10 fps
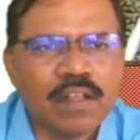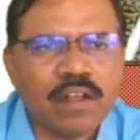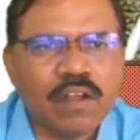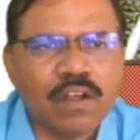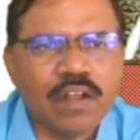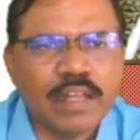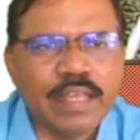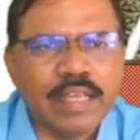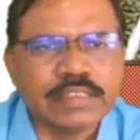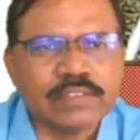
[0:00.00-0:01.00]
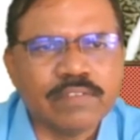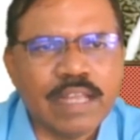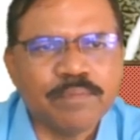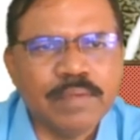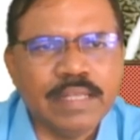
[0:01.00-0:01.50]
on
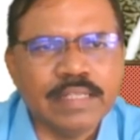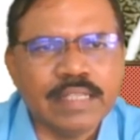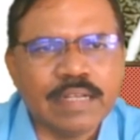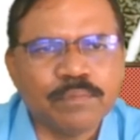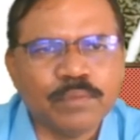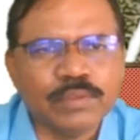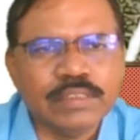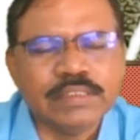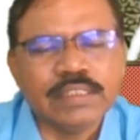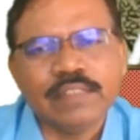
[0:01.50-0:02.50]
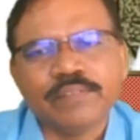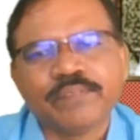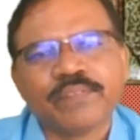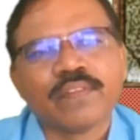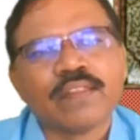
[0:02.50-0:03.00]
xy plane, that position
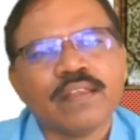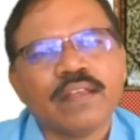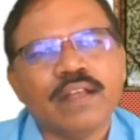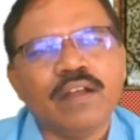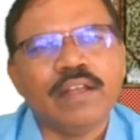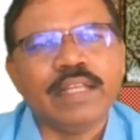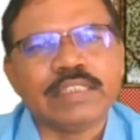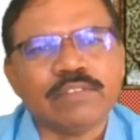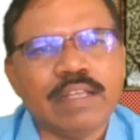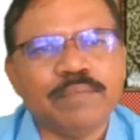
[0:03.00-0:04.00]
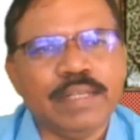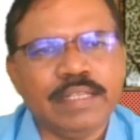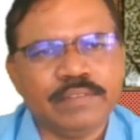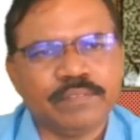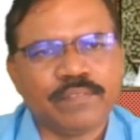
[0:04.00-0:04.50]
on xy
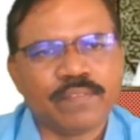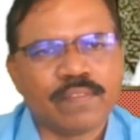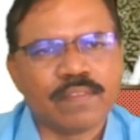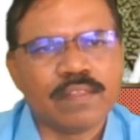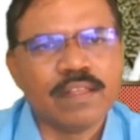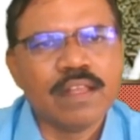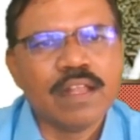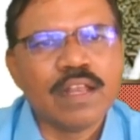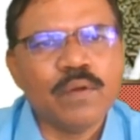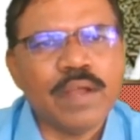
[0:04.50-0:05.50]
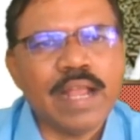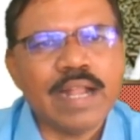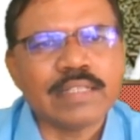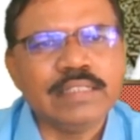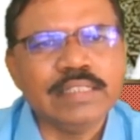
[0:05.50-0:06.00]
plane. Now
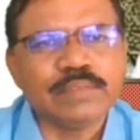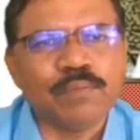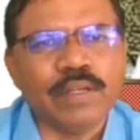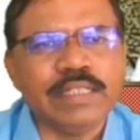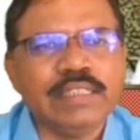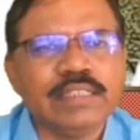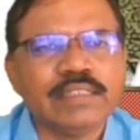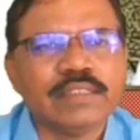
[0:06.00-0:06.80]
at this point,